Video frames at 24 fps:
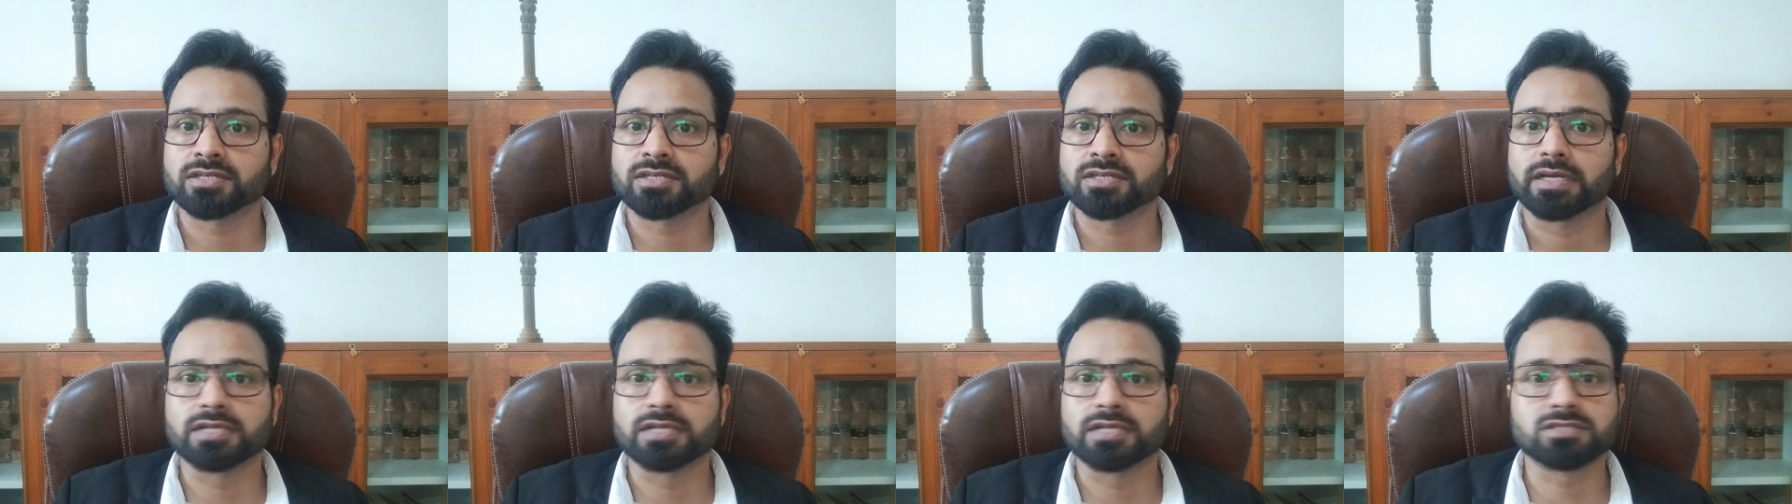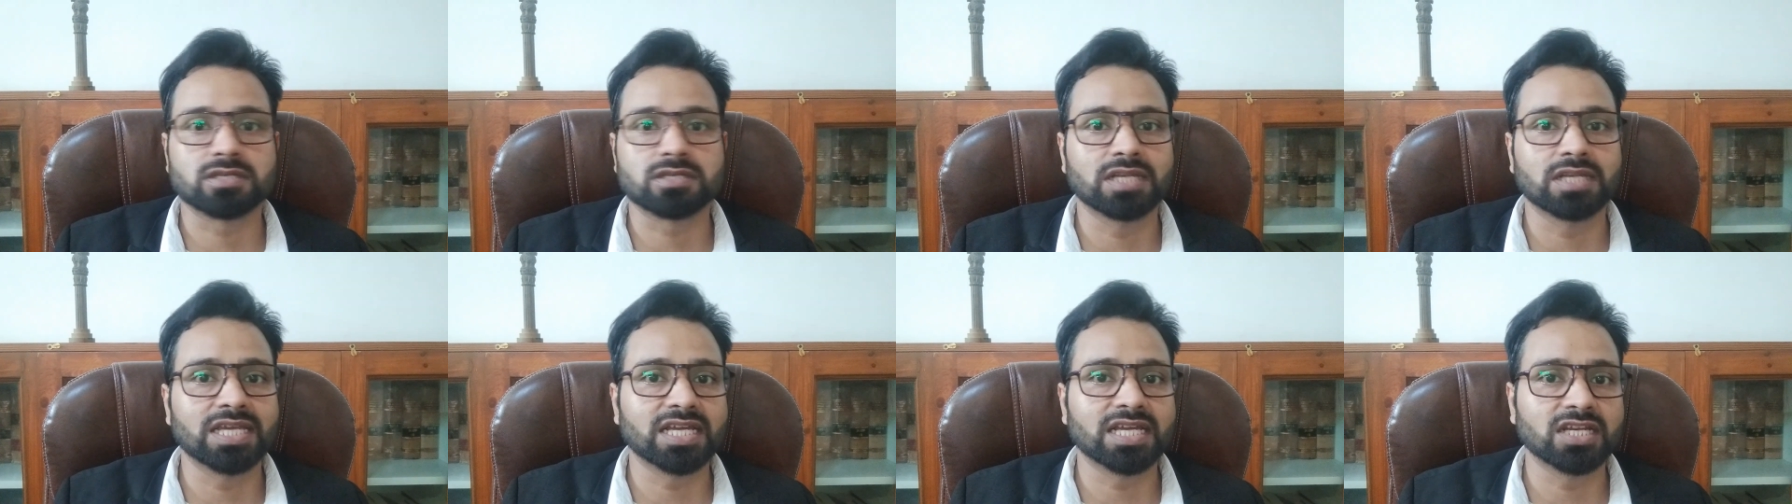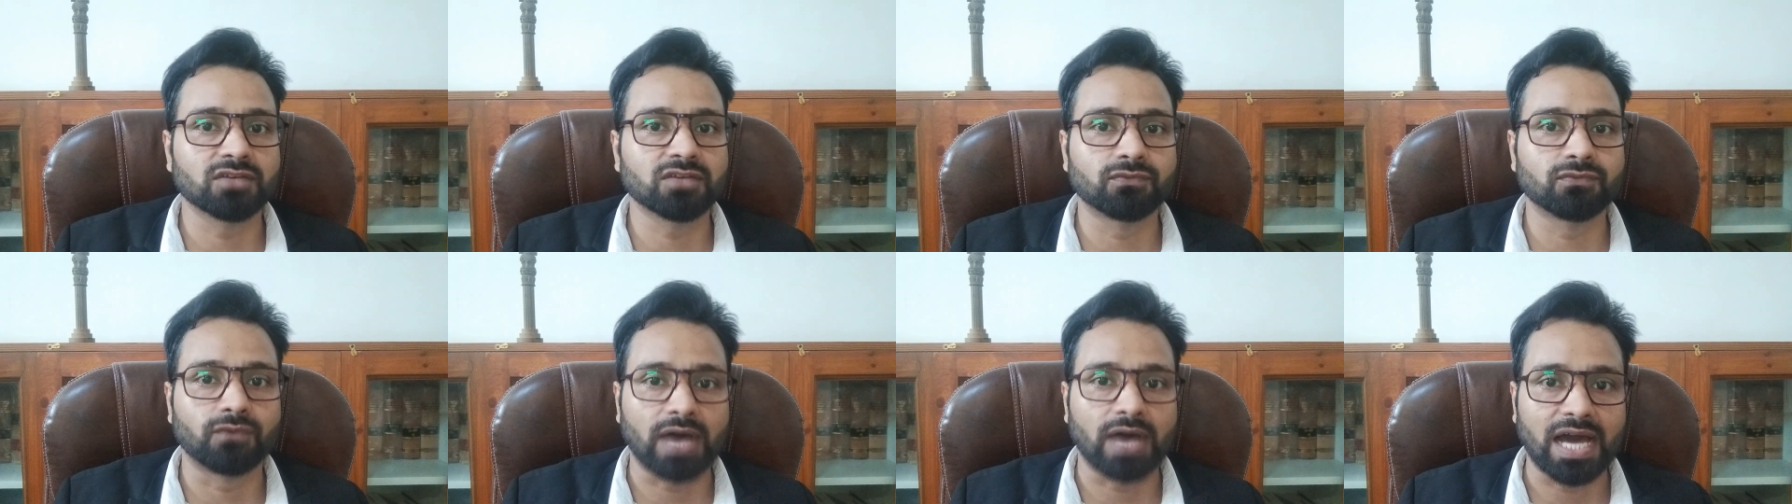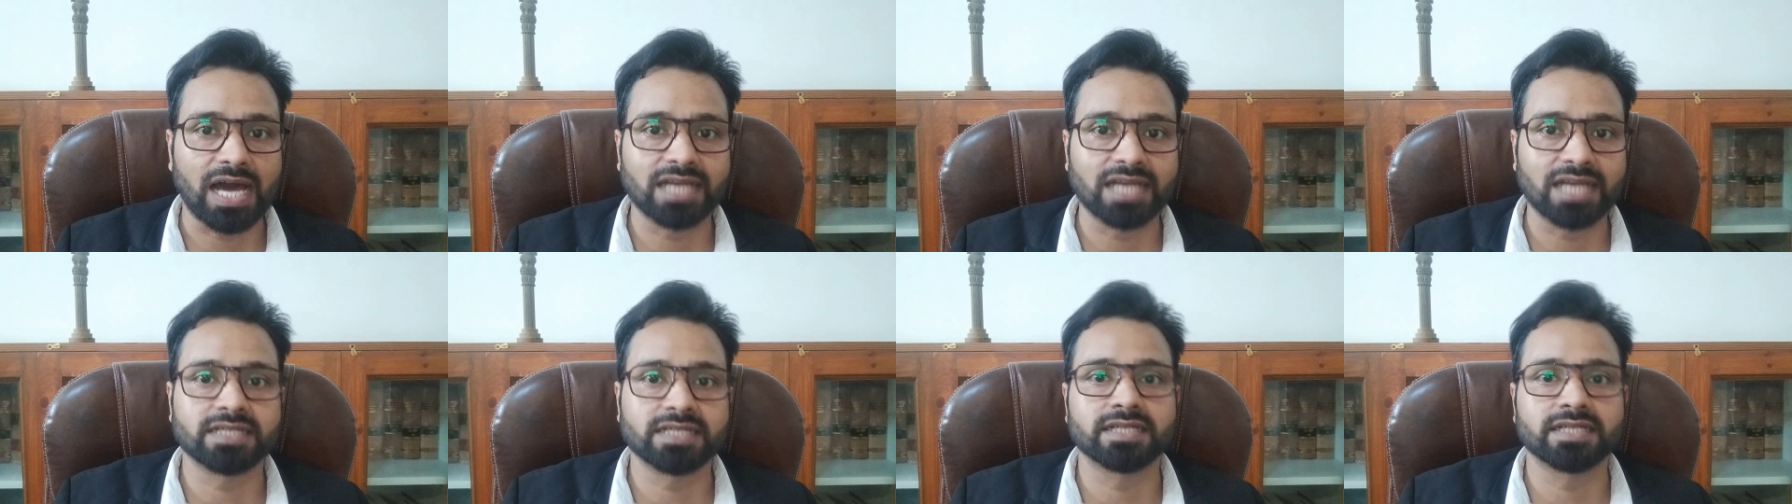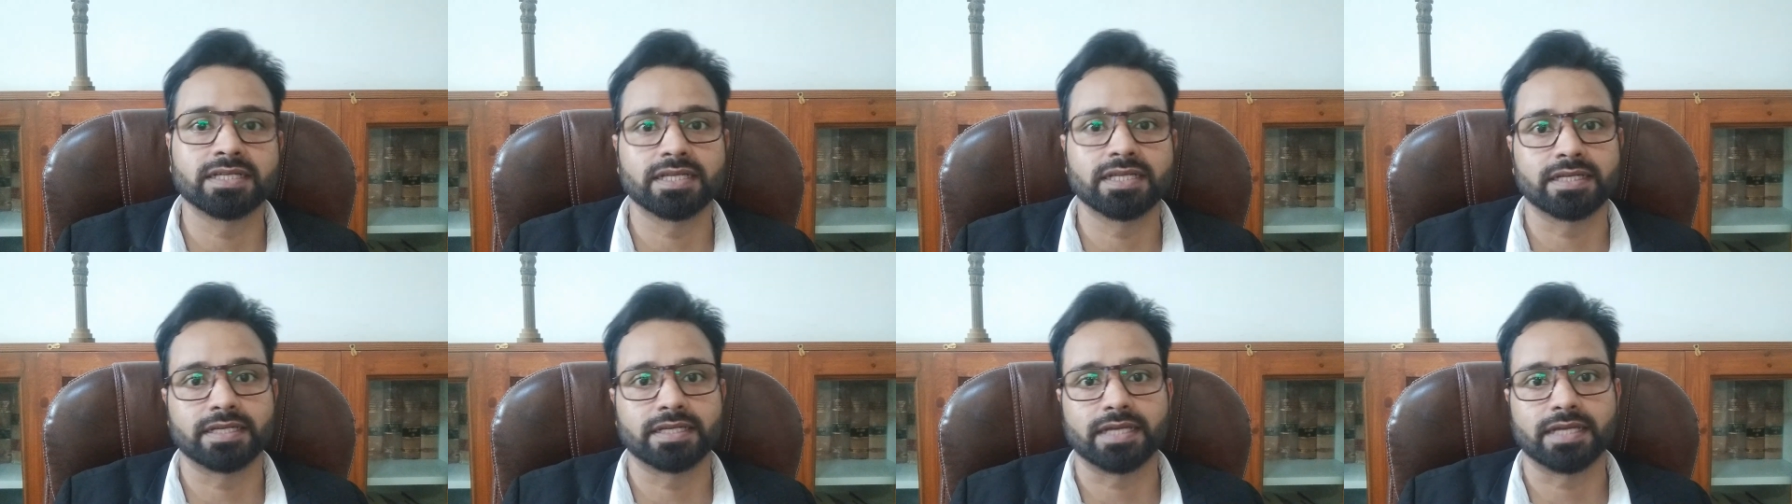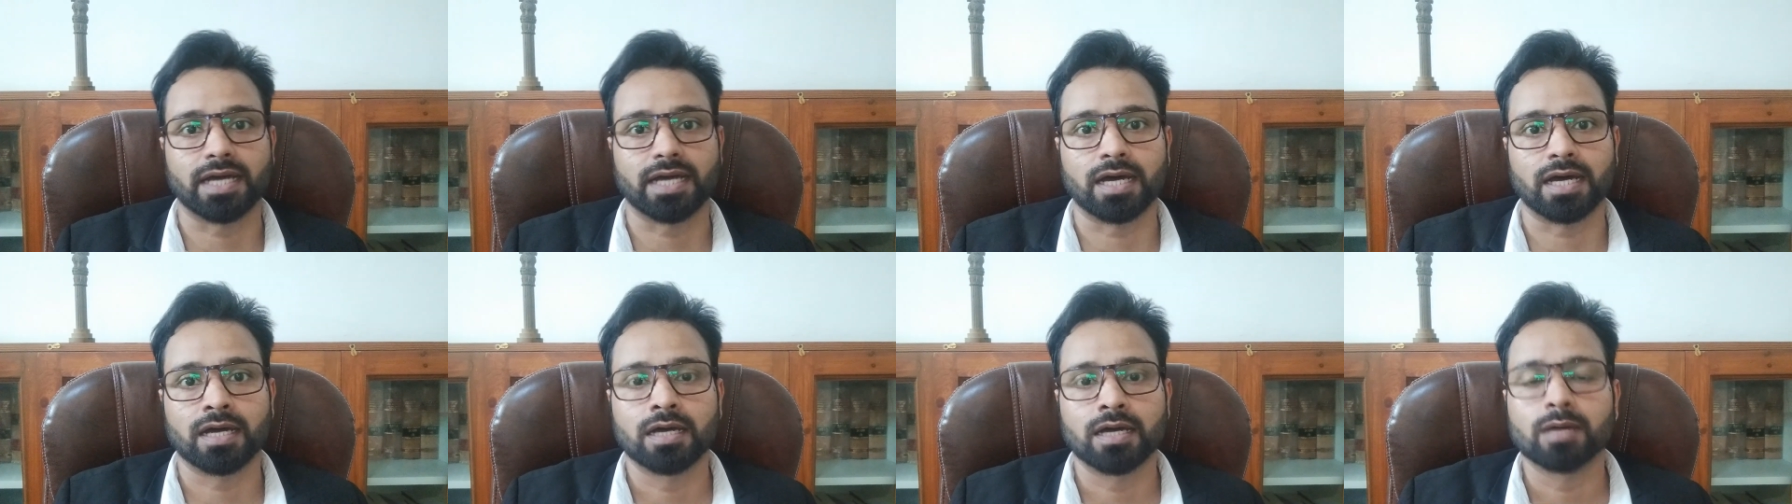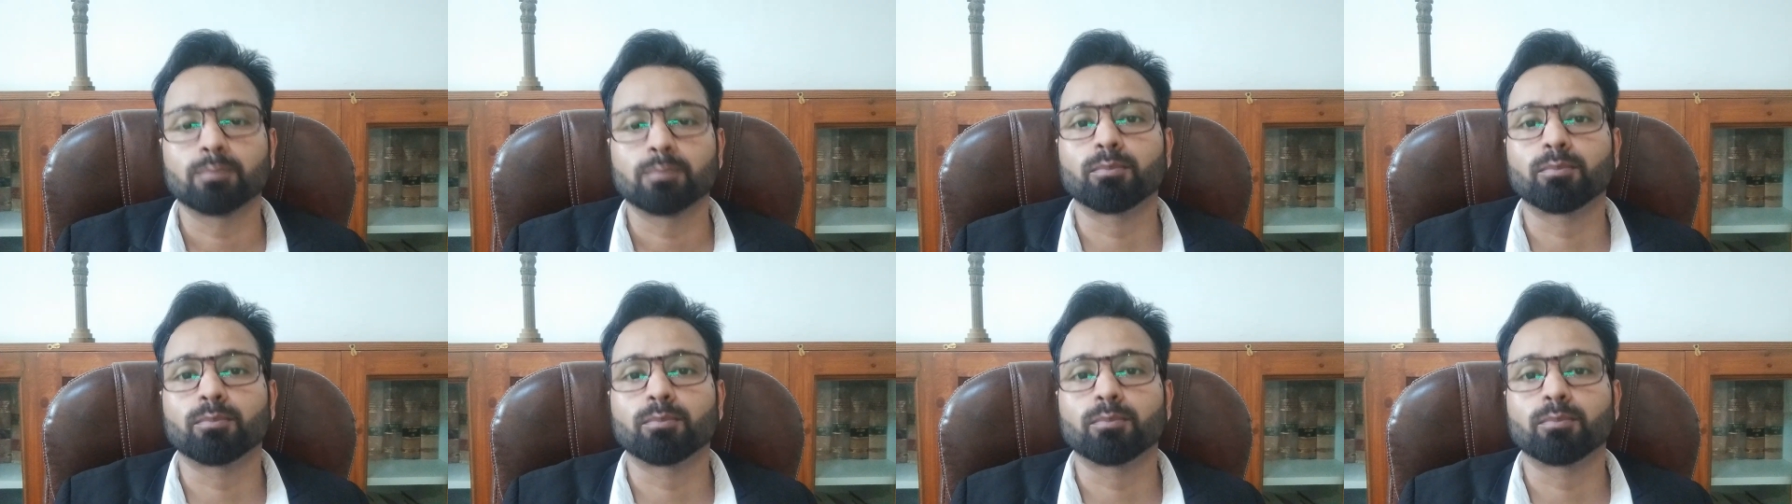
is legally valid in India,